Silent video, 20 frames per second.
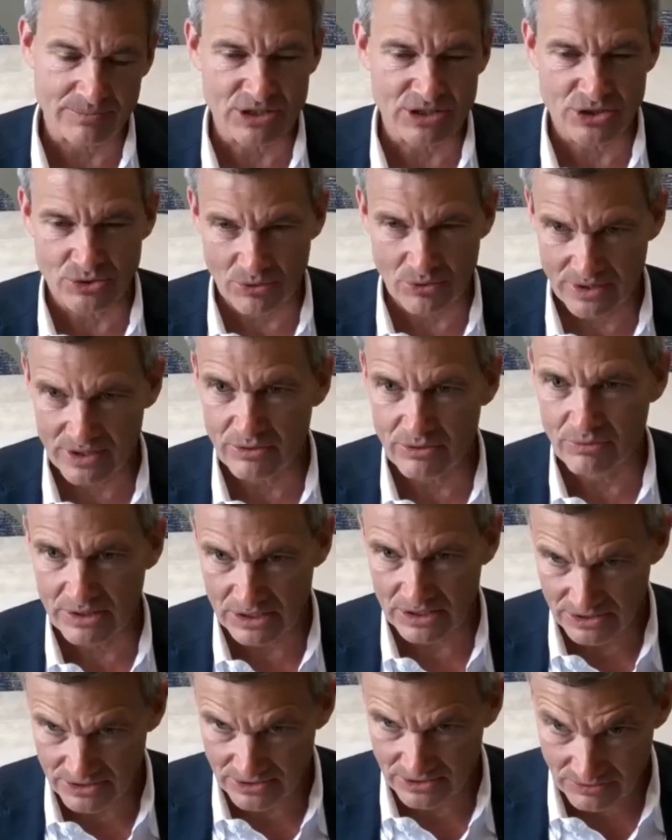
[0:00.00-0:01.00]
The majority
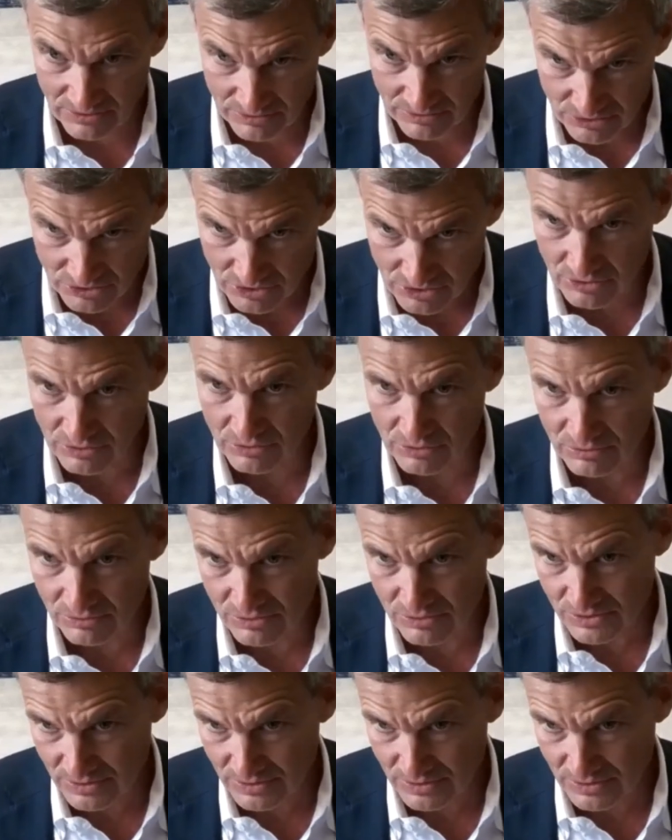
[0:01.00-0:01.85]
really do